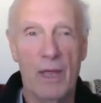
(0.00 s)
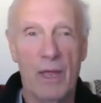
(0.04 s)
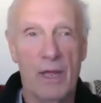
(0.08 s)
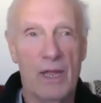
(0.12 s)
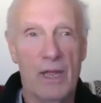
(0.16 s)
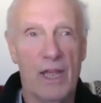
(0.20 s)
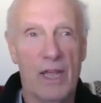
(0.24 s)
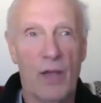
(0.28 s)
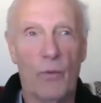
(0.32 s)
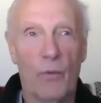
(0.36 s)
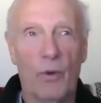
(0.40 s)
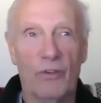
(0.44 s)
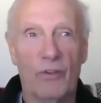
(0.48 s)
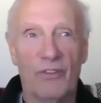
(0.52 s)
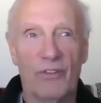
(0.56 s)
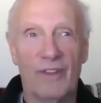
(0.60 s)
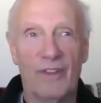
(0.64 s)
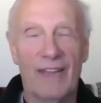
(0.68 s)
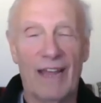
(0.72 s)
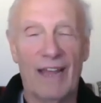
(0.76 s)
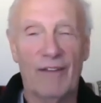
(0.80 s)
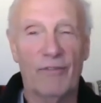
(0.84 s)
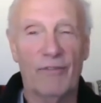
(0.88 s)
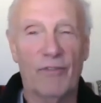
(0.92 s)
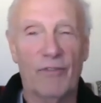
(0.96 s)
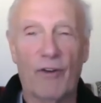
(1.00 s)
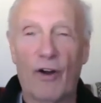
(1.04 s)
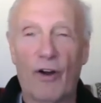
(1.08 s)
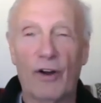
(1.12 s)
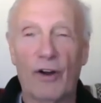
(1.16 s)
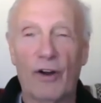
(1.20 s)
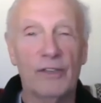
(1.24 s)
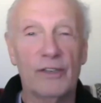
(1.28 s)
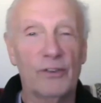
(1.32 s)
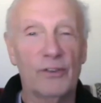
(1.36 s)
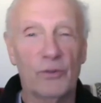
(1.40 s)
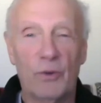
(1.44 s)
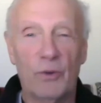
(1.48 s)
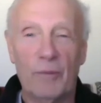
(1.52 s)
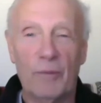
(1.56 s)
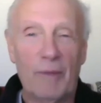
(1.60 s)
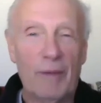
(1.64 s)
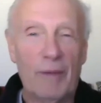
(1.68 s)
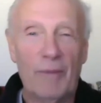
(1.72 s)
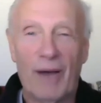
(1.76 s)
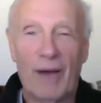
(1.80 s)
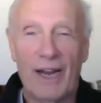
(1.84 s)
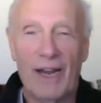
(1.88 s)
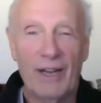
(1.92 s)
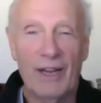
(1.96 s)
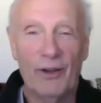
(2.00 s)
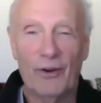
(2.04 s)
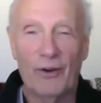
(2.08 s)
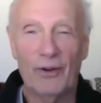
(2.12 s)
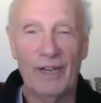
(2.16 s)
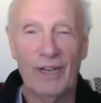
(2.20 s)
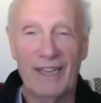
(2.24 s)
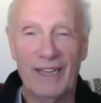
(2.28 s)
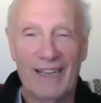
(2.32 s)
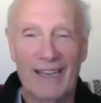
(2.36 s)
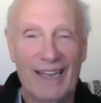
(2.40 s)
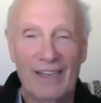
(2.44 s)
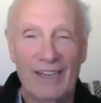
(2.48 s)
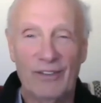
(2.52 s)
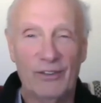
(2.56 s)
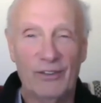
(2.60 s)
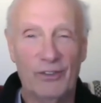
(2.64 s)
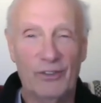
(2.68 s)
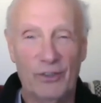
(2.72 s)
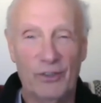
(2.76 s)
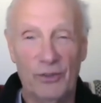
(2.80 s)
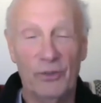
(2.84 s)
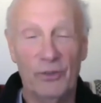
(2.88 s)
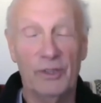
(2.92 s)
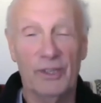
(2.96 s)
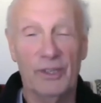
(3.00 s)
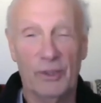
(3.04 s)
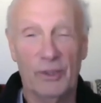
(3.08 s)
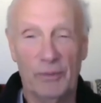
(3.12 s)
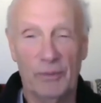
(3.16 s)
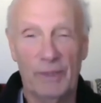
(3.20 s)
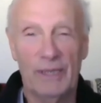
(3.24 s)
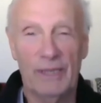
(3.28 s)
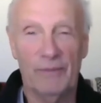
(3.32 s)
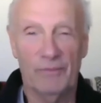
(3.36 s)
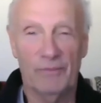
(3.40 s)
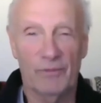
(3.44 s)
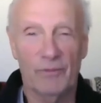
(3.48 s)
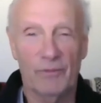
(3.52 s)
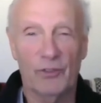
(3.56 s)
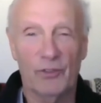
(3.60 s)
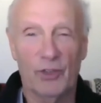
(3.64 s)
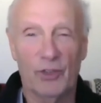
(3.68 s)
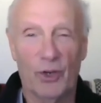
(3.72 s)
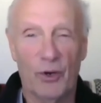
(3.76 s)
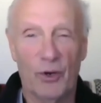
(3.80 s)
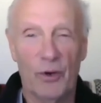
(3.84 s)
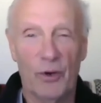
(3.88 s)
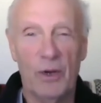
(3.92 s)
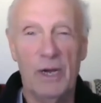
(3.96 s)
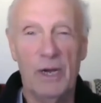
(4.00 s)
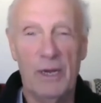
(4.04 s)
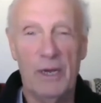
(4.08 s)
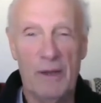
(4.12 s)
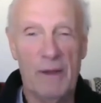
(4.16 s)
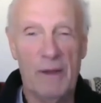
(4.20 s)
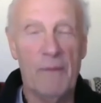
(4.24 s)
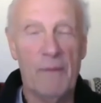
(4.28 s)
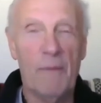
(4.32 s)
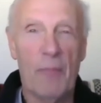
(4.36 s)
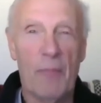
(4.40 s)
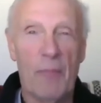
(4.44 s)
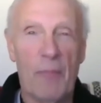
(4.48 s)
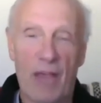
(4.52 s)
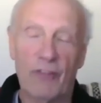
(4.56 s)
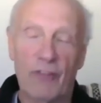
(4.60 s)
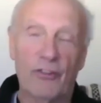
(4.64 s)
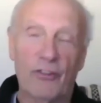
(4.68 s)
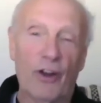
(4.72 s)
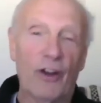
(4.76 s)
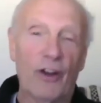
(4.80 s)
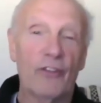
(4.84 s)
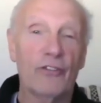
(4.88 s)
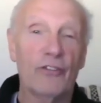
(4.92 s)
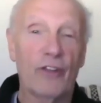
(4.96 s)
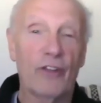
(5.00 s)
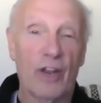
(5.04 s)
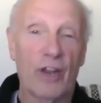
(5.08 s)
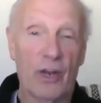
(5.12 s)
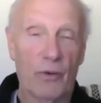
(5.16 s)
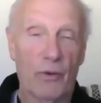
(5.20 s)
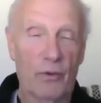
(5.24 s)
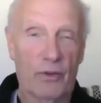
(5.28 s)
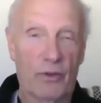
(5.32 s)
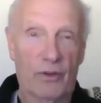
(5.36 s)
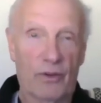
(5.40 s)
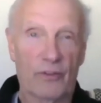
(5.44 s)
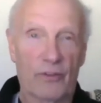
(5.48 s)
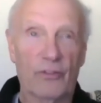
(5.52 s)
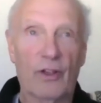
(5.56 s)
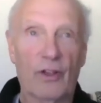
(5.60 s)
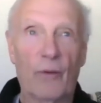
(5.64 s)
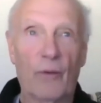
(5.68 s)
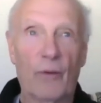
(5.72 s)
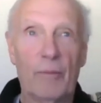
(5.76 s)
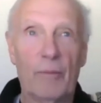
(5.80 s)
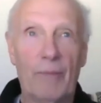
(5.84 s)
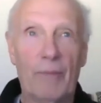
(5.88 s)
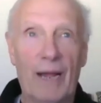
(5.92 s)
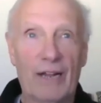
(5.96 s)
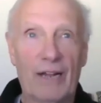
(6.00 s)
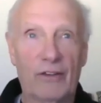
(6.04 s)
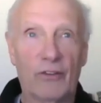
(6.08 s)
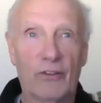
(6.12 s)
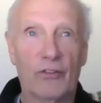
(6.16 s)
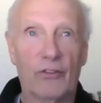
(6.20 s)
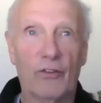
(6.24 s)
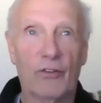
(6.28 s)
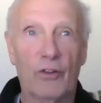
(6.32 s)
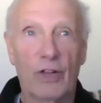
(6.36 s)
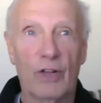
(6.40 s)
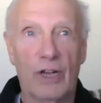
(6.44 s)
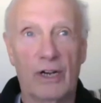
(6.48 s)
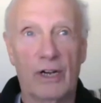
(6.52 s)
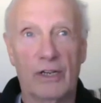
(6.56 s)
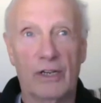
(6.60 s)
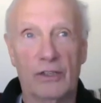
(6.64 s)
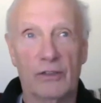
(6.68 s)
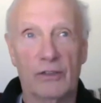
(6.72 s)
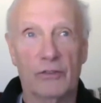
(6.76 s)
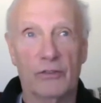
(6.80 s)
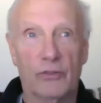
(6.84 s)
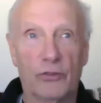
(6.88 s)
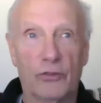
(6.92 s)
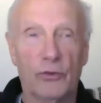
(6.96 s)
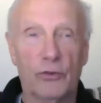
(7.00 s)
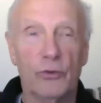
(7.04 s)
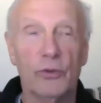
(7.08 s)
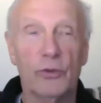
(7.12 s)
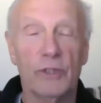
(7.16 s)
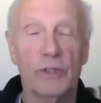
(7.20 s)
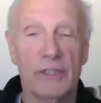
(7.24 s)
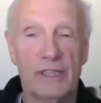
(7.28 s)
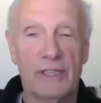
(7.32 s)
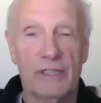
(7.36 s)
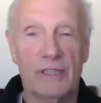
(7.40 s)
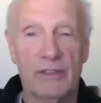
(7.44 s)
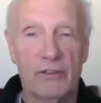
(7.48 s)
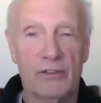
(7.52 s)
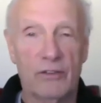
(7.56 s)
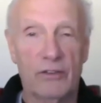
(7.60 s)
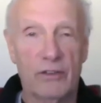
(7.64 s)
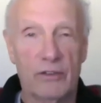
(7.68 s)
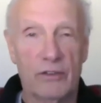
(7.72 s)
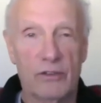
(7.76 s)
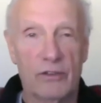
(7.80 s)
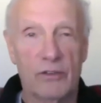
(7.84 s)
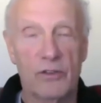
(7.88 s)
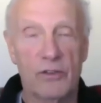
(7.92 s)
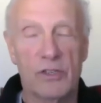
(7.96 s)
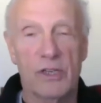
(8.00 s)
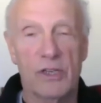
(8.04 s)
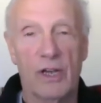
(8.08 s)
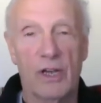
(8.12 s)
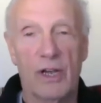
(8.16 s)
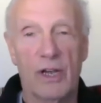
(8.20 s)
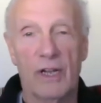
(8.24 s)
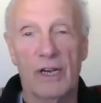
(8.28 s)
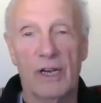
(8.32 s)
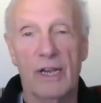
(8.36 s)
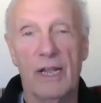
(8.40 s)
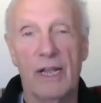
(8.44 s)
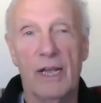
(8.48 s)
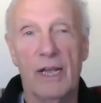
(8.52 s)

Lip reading: it wasn't that foreign to what my body already liked to do a little bit. So I started studying with her. So I went back to the school in Tucson,